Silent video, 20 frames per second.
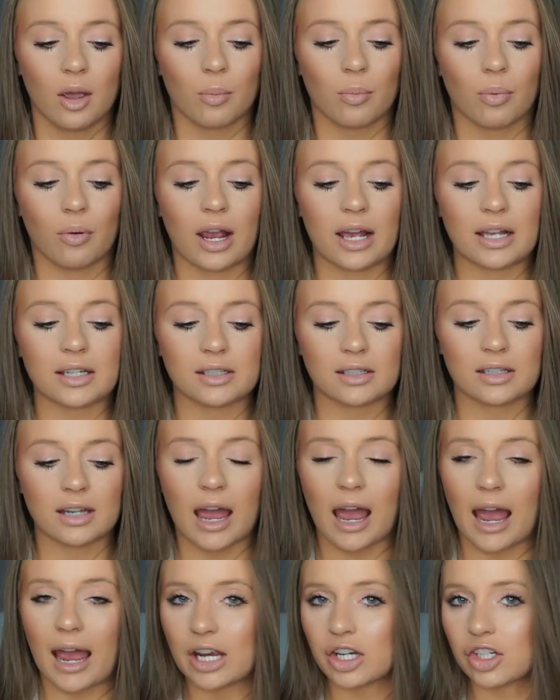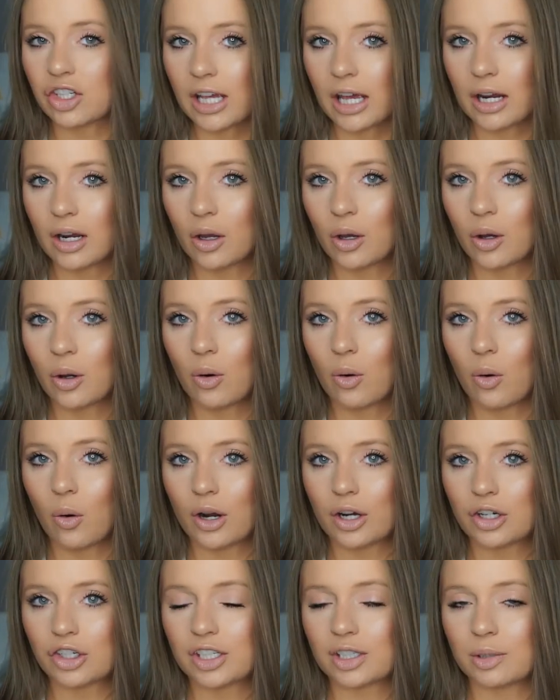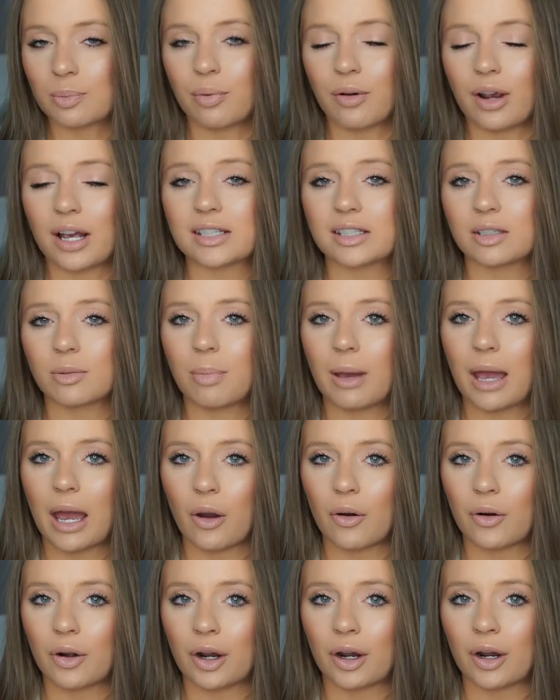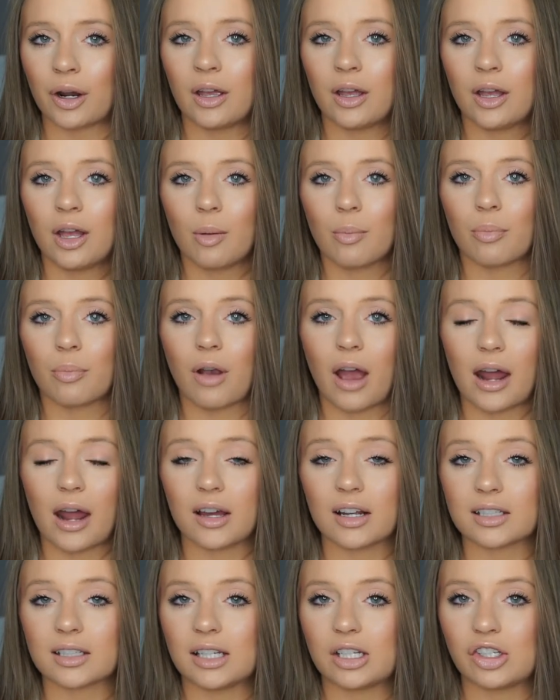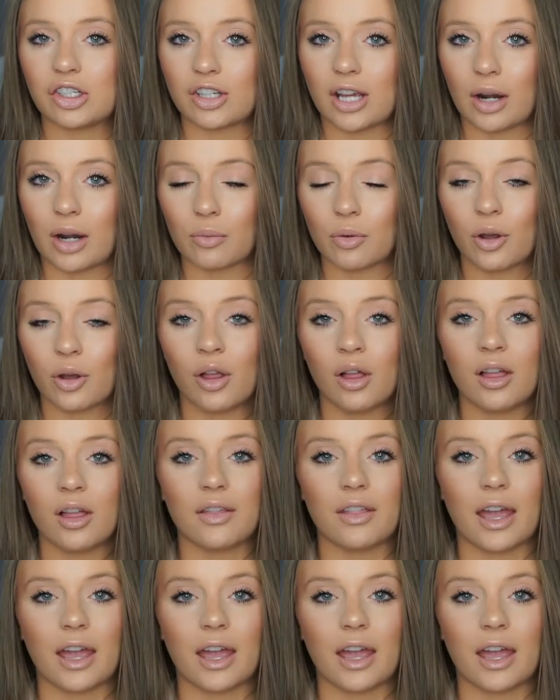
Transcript: pressed eyeshadow or just pressed powder products in general.